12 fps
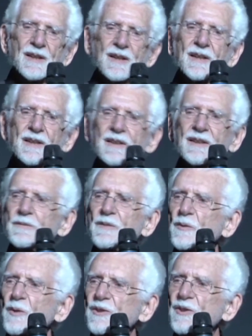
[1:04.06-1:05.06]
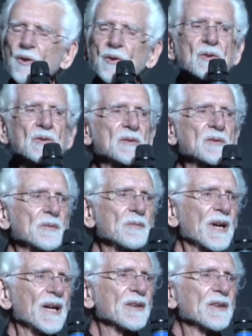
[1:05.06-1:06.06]
Uh, and we were told
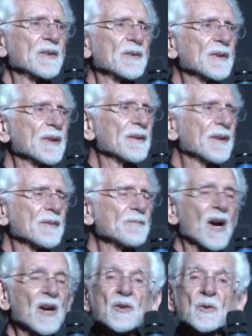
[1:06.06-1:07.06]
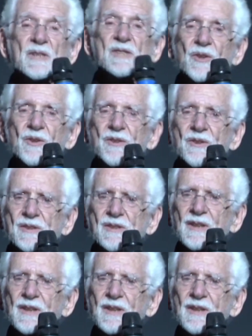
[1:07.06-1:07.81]
by the uh, uh market researchers